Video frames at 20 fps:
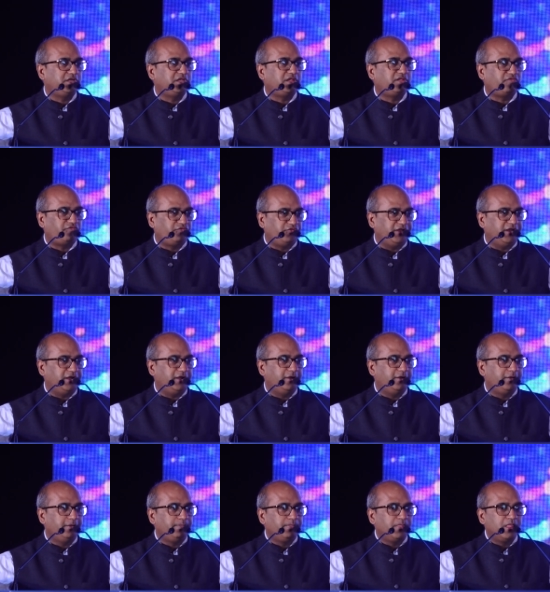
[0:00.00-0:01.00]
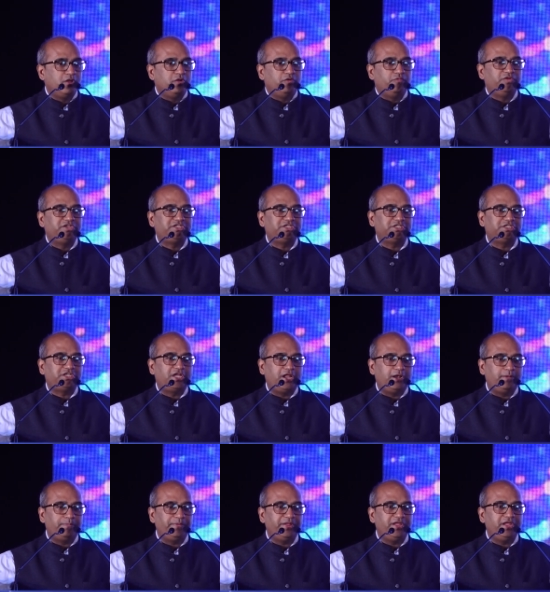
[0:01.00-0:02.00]
his field, which is
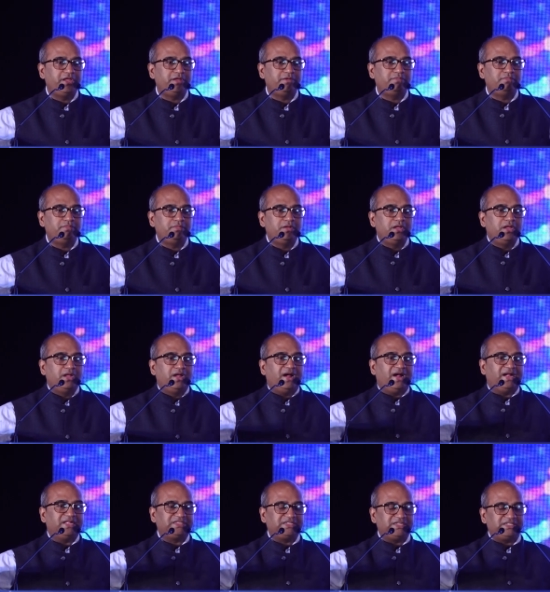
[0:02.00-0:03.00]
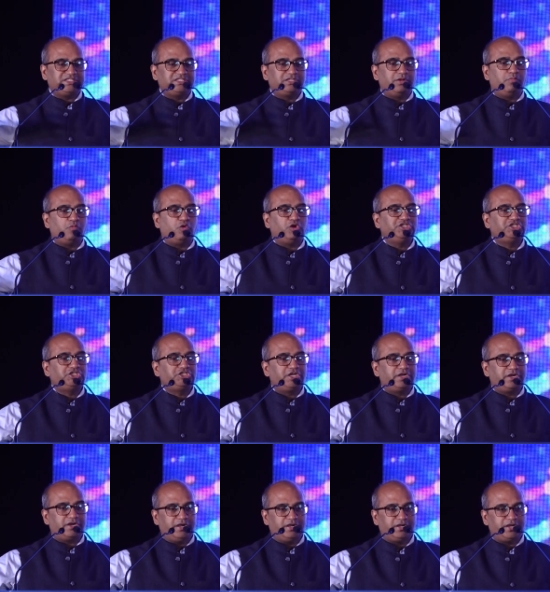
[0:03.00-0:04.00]
helping him assess the
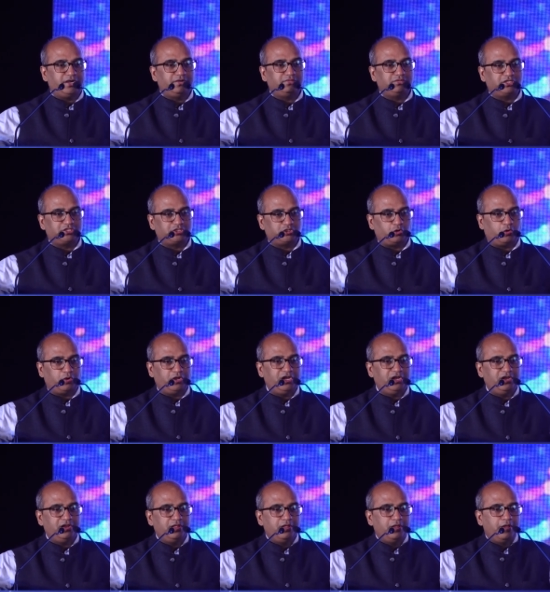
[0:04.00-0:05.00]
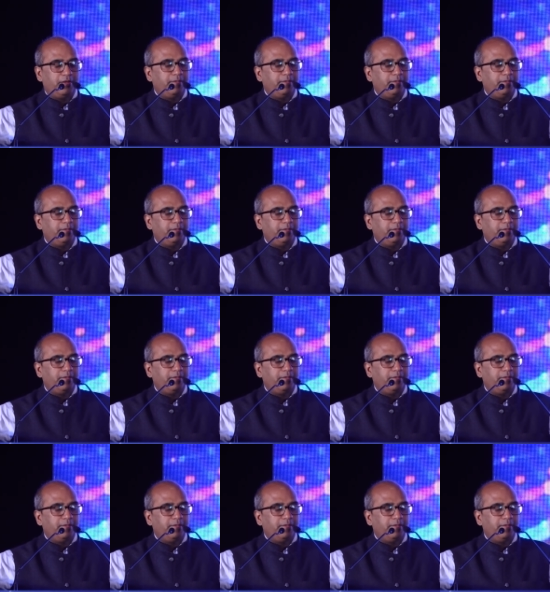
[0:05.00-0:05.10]
moisture content of the soil,